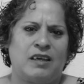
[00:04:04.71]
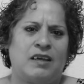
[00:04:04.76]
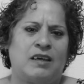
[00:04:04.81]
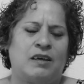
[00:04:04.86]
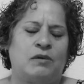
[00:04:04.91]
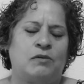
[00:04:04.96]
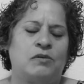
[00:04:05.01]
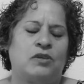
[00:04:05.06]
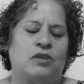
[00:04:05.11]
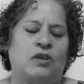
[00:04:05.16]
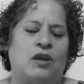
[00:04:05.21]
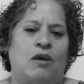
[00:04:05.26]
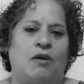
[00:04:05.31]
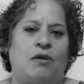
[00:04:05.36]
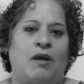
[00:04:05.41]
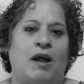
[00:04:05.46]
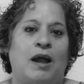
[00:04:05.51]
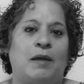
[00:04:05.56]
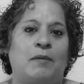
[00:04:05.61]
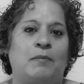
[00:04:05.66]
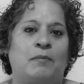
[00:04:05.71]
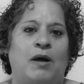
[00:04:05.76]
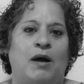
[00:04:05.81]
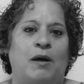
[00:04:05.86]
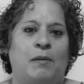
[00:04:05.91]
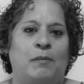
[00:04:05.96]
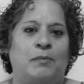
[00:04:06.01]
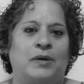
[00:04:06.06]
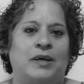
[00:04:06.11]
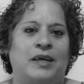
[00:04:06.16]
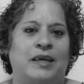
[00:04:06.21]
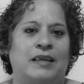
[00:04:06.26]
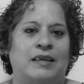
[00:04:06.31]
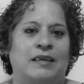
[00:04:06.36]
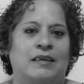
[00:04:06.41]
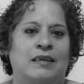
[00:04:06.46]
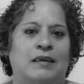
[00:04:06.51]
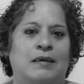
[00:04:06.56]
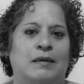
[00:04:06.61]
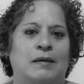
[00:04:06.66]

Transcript: it was all right, Mom, but it